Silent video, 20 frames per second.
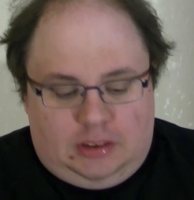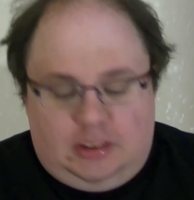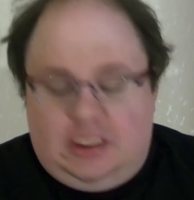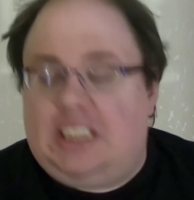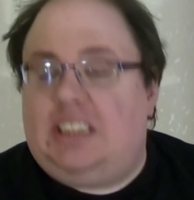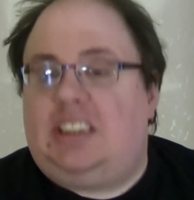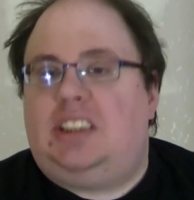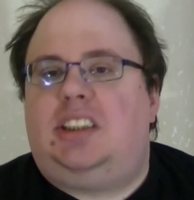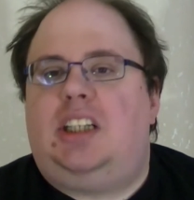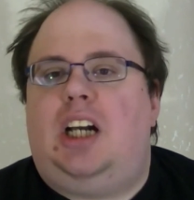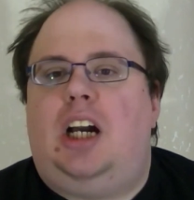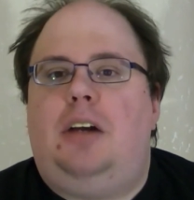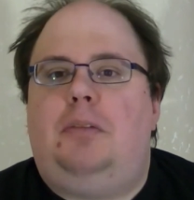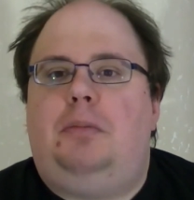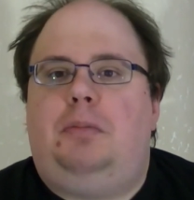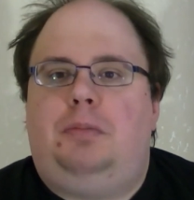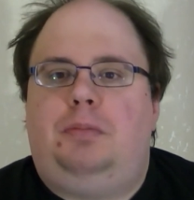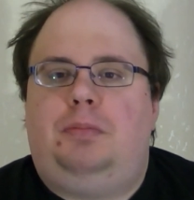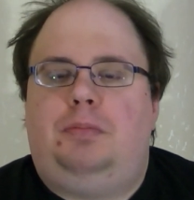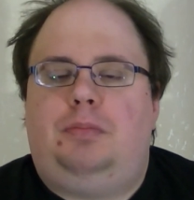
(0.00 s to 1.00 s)
Next
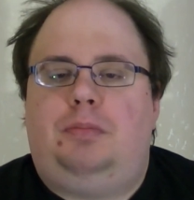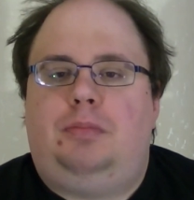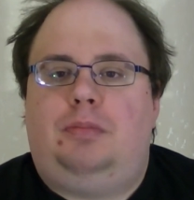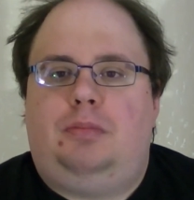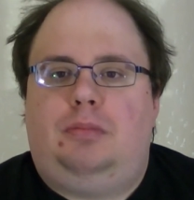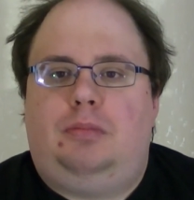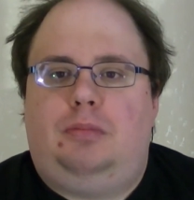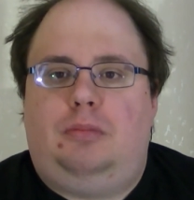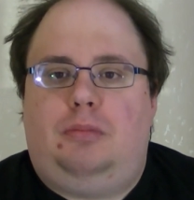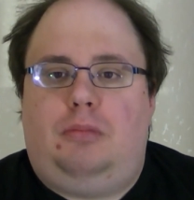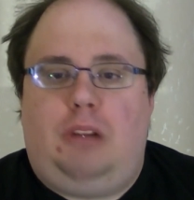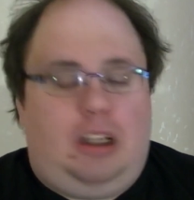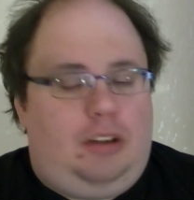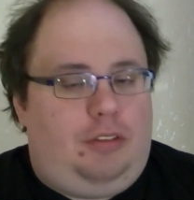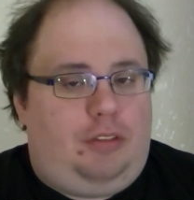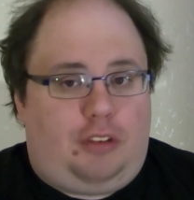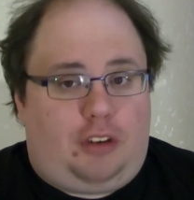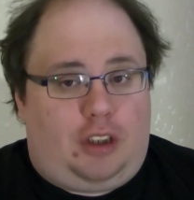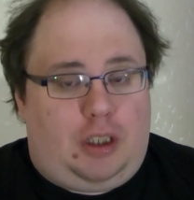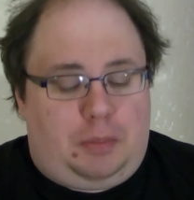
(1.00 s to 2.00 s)
time,
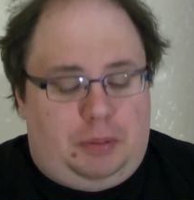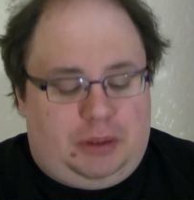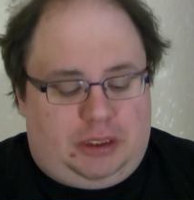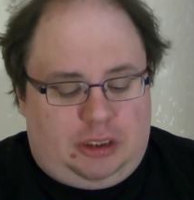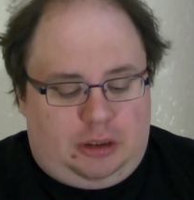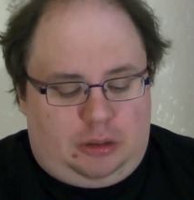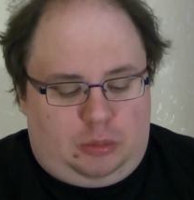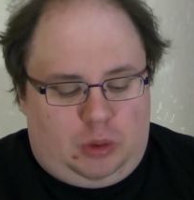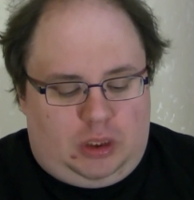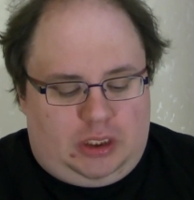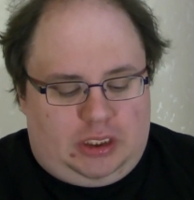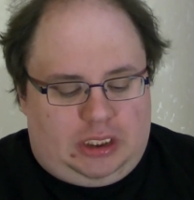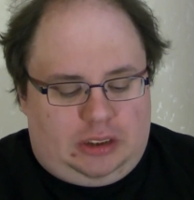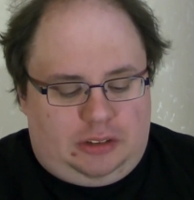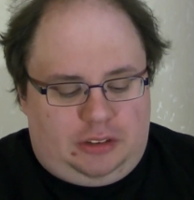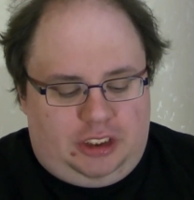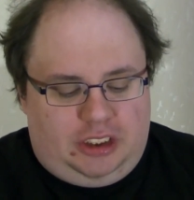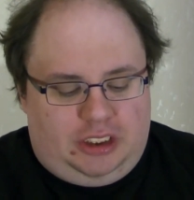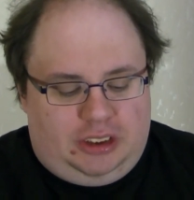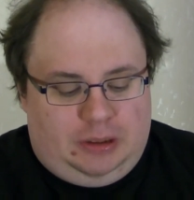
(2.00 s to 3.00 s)
well, for episode
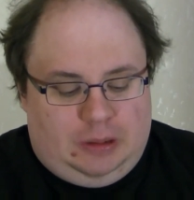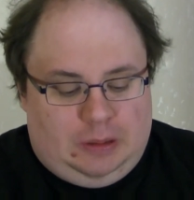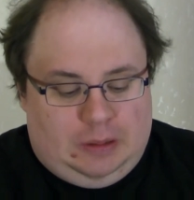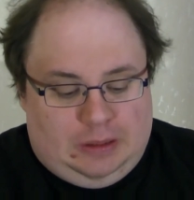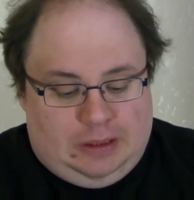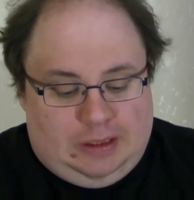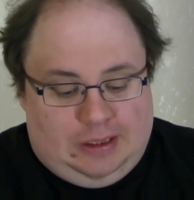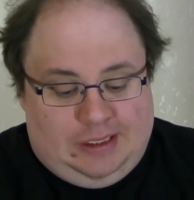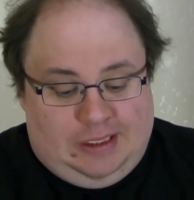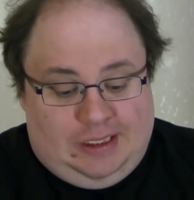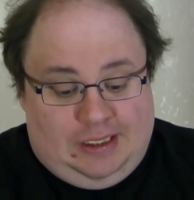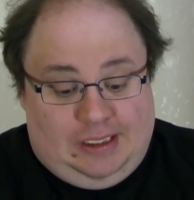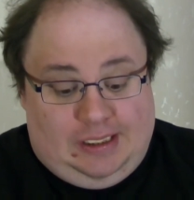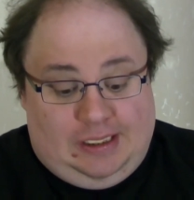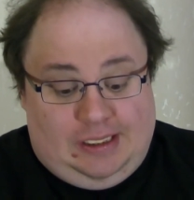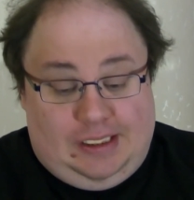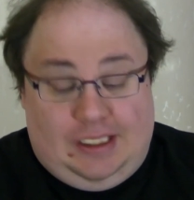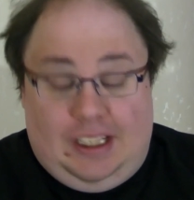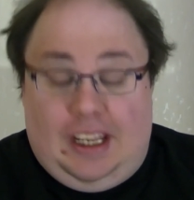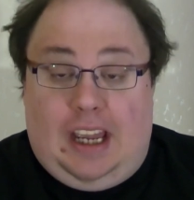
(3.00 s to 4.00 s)

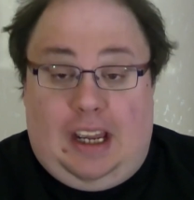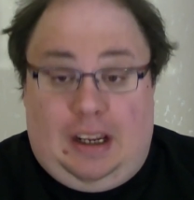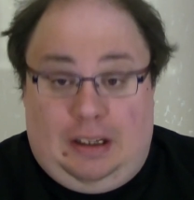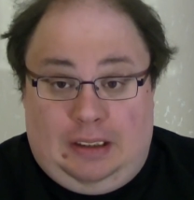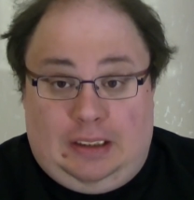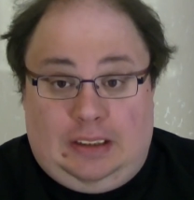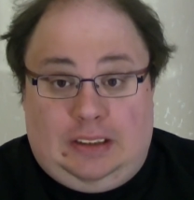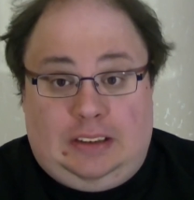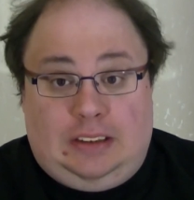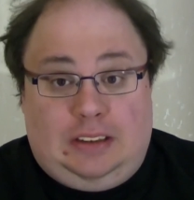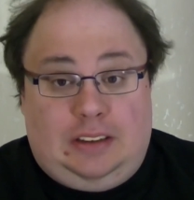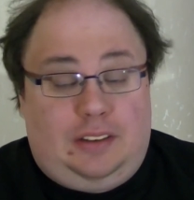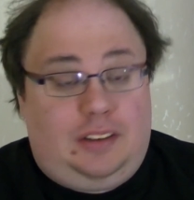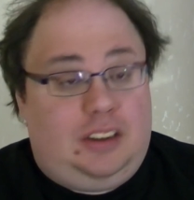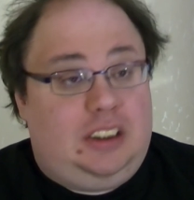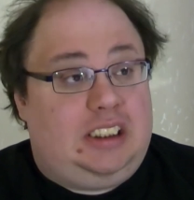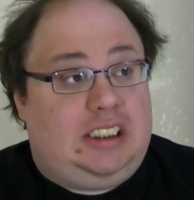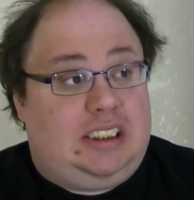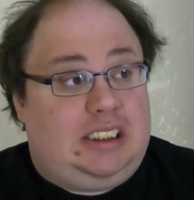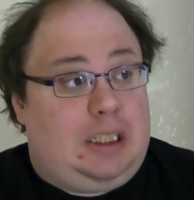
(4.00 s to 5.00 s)
100, yeah,
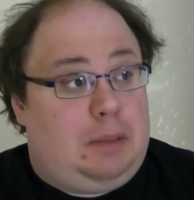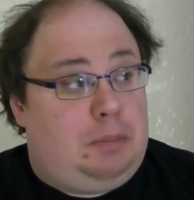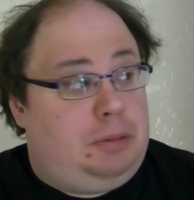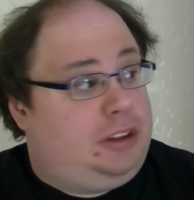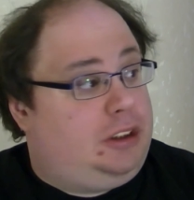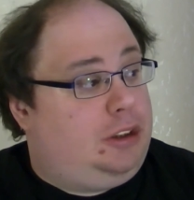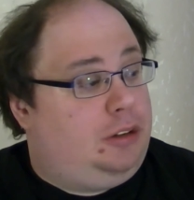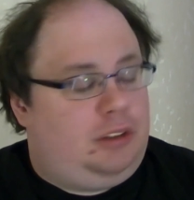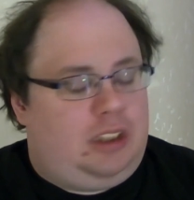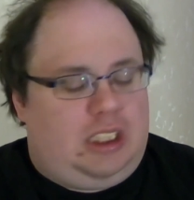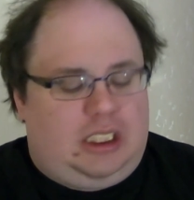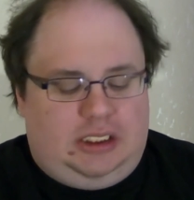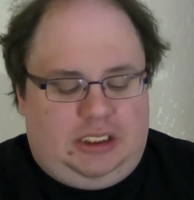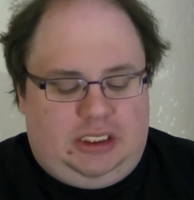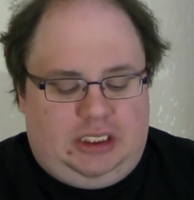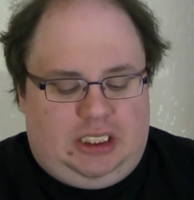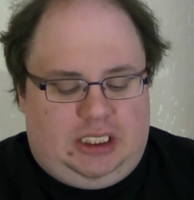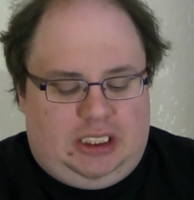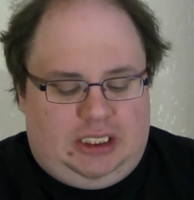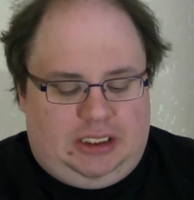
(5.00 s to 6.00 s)
this is episode
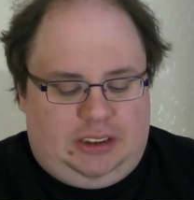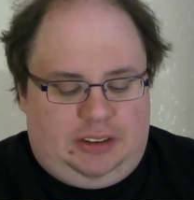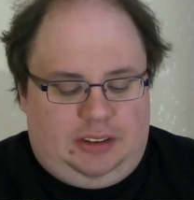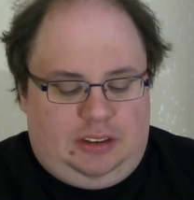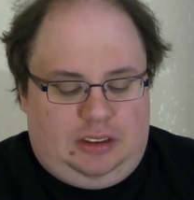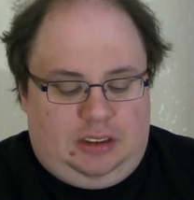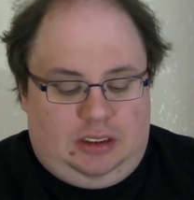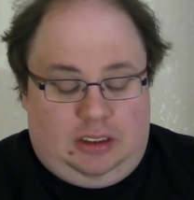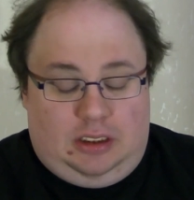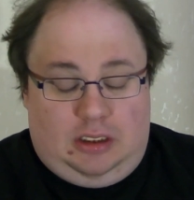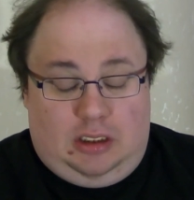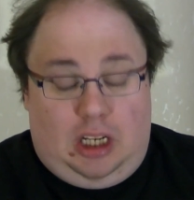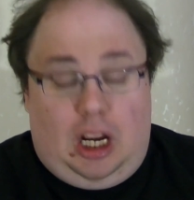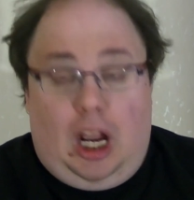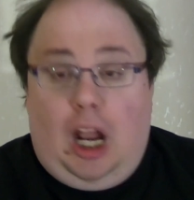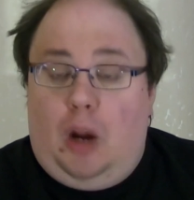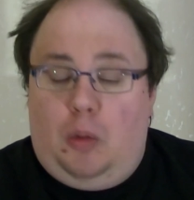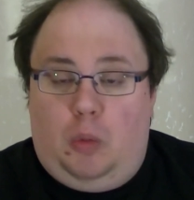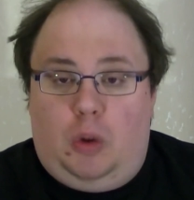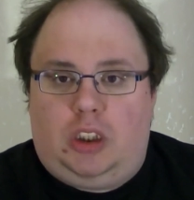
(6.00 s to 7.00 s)

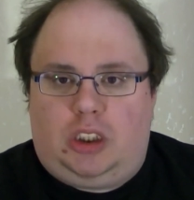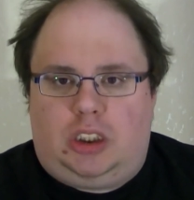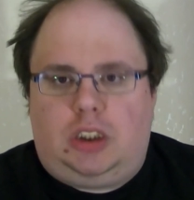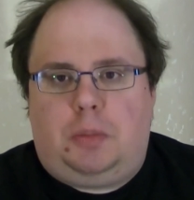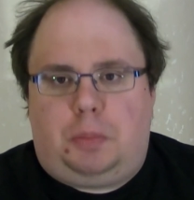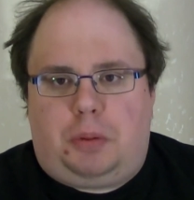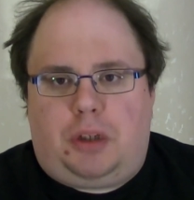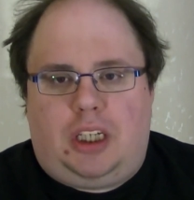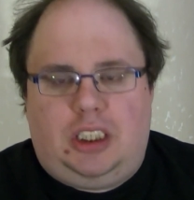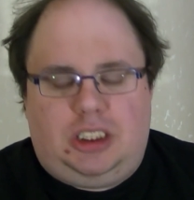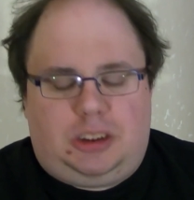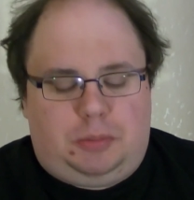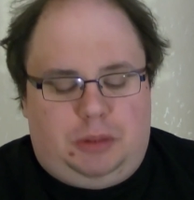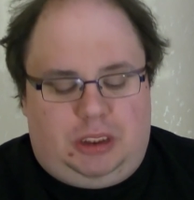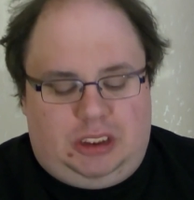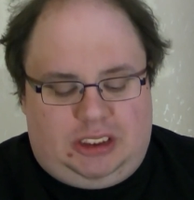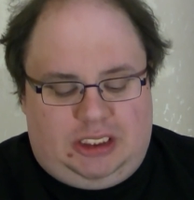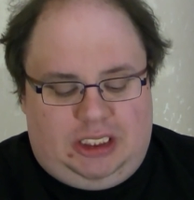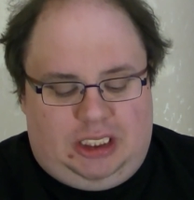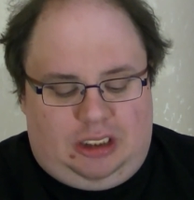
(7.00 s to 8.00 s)
99. I was surprised
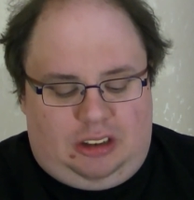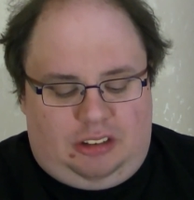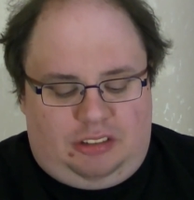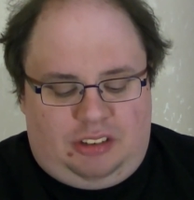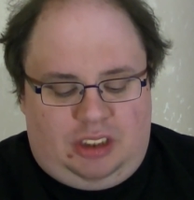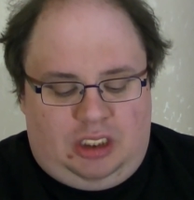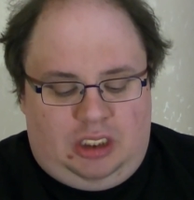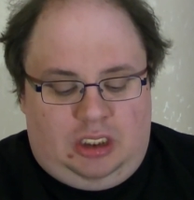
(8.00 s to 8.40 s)
myself.